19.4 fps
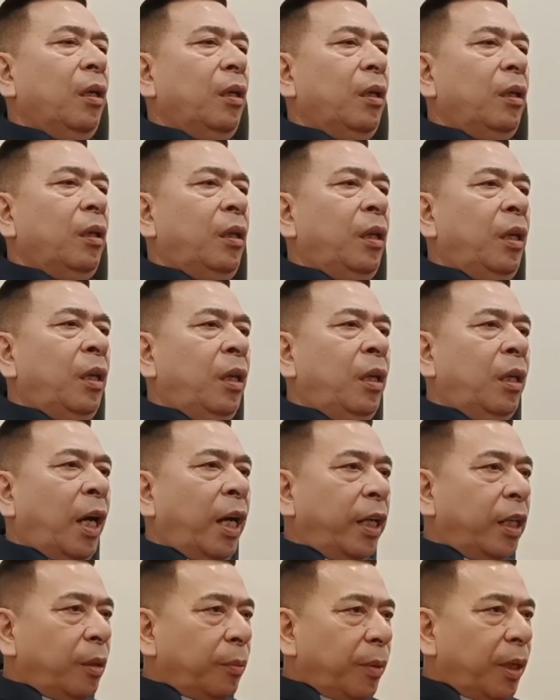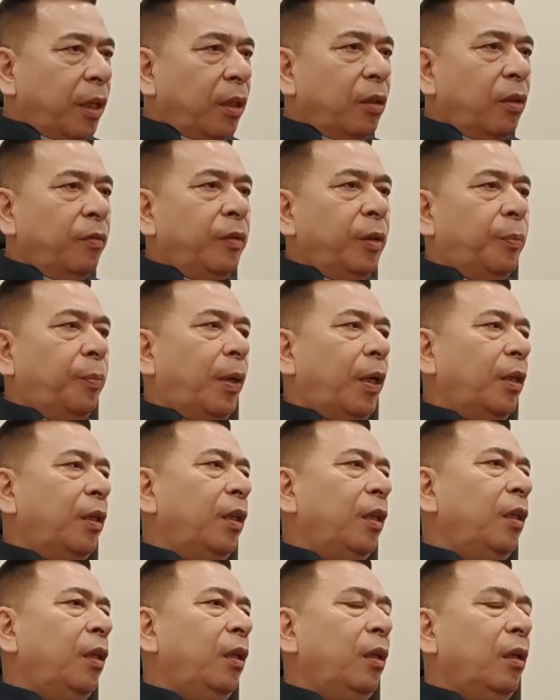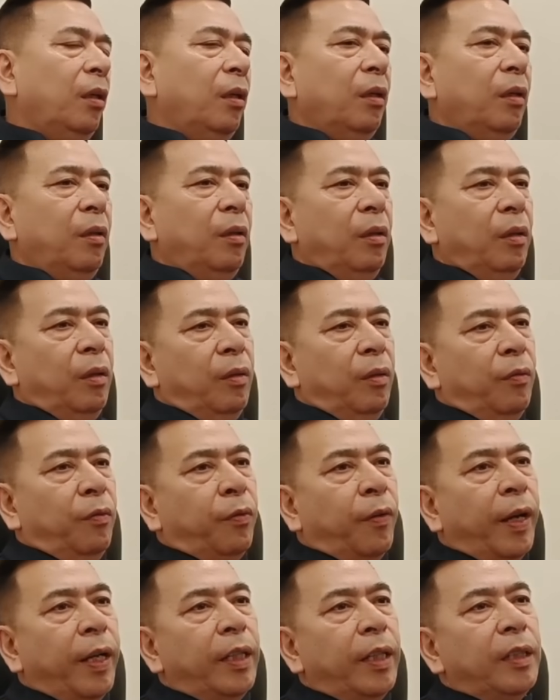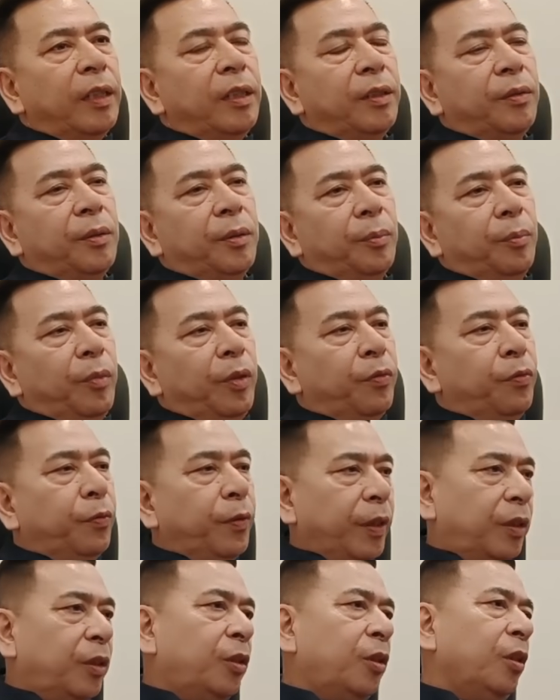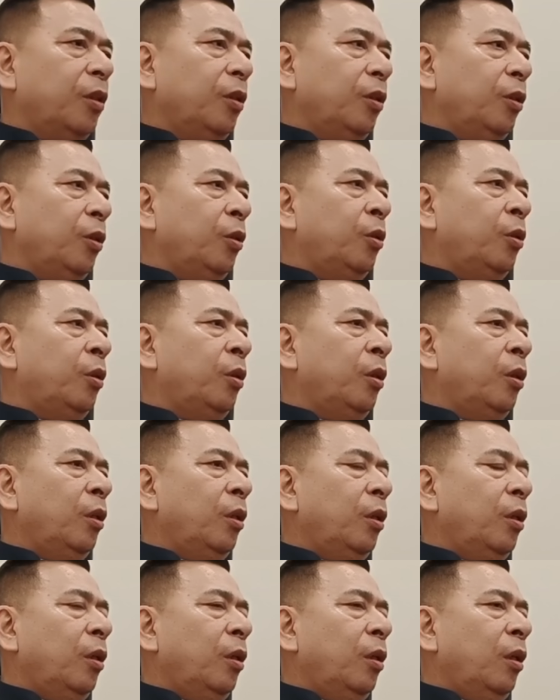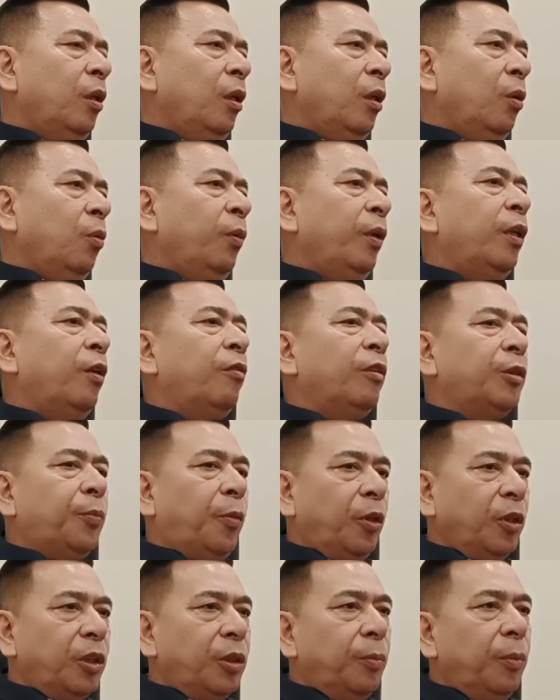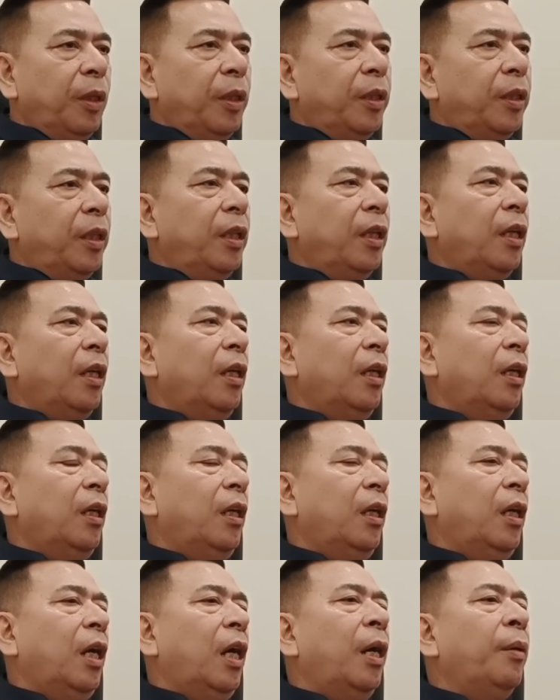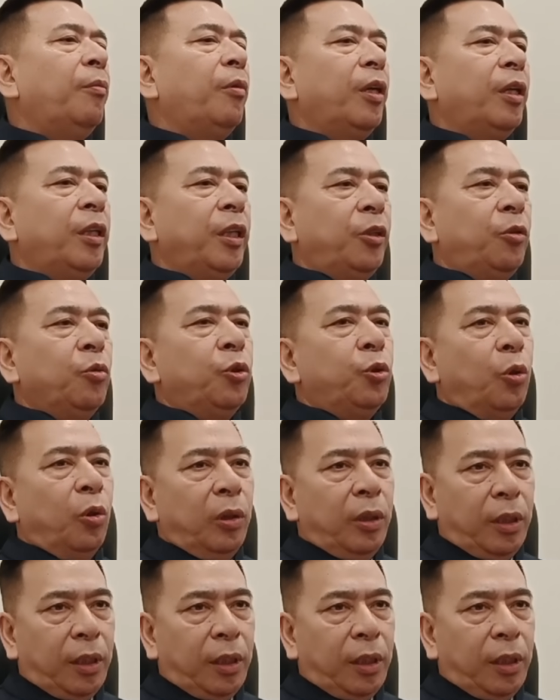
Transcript: the high command of the party finds me fit with a responsibility, I'm ready to shoulder